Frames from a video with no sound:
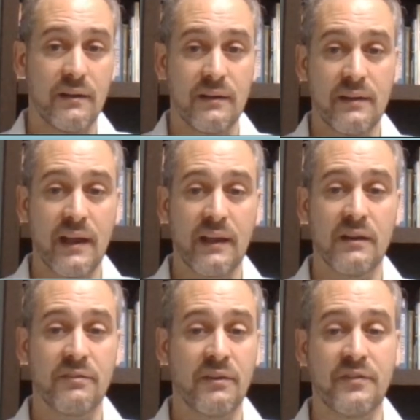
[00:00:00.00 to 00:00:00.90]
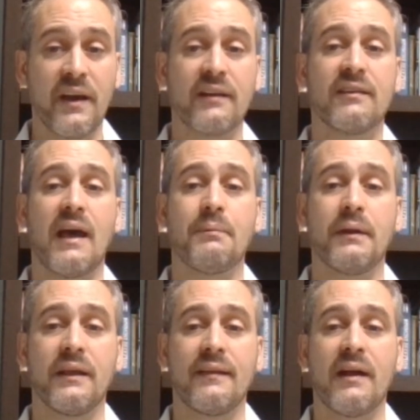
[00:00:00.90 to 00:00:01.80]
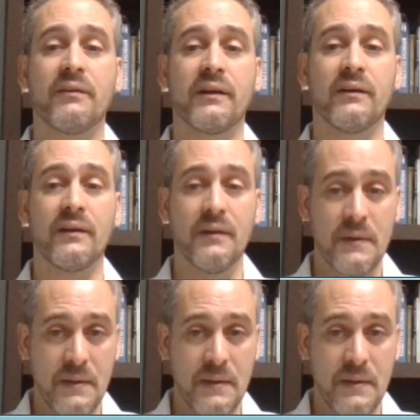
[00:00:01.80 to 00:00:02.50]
negative effects happening in that regard.